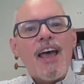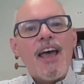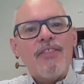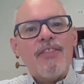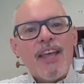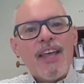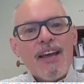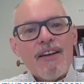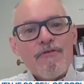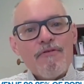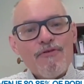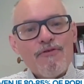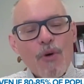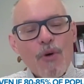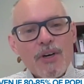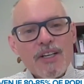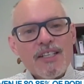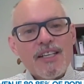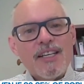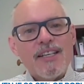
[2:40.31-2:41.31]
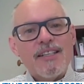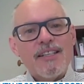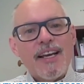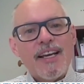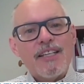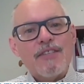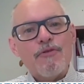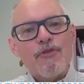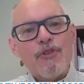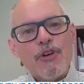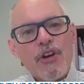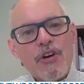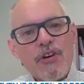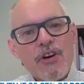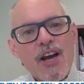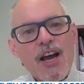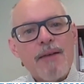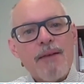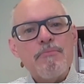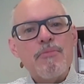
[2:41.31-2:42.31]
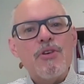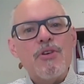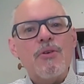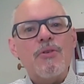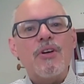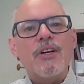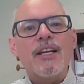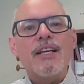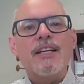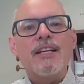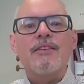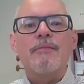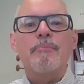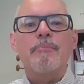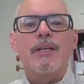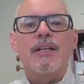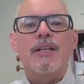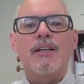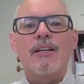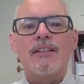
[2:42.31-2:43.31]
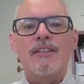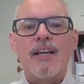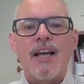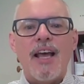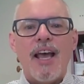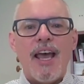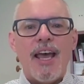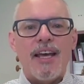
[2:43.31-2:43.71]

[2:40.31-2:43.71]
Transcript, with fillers: and then 14 days for your immunity to build.